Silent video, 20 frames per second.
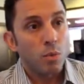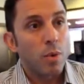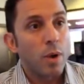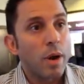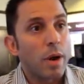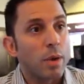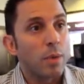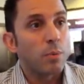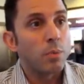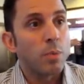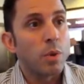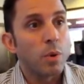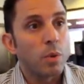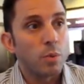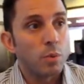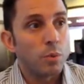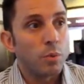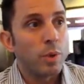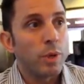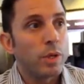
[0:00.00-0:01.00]
Right.
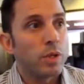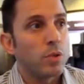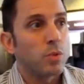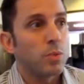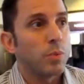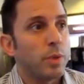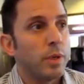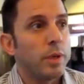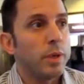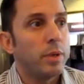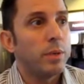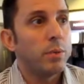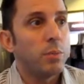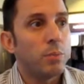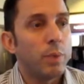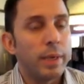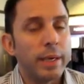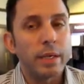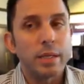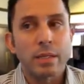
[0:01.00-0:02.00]

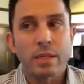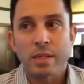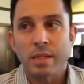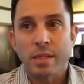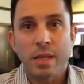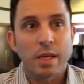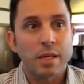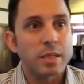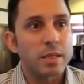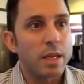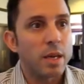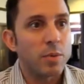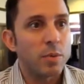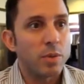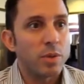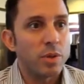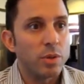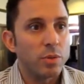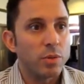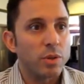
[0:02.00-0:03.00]
We can discuss that
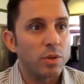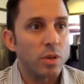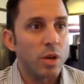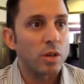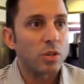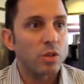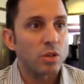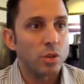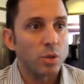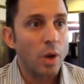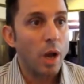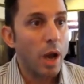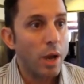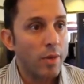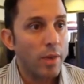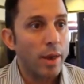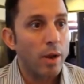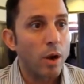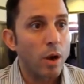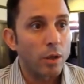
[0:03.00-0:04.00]
with you and talk to you how
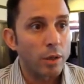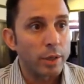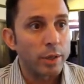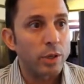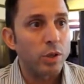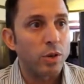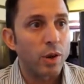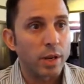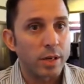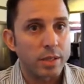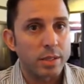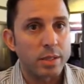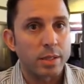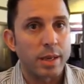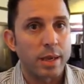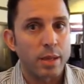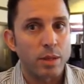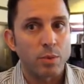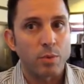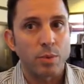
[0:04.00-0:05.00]
that all integrates
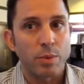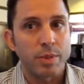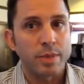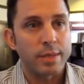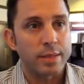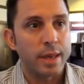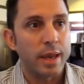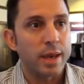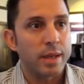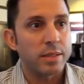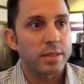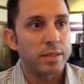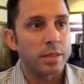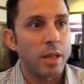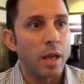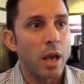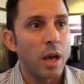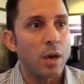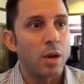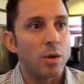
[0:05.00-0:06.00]
together with SaaS, and
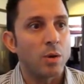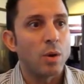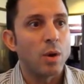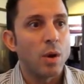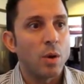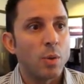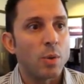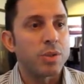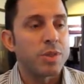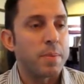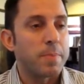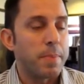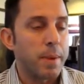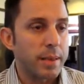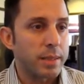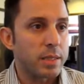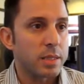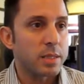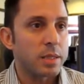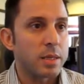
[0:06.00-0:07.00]
what the best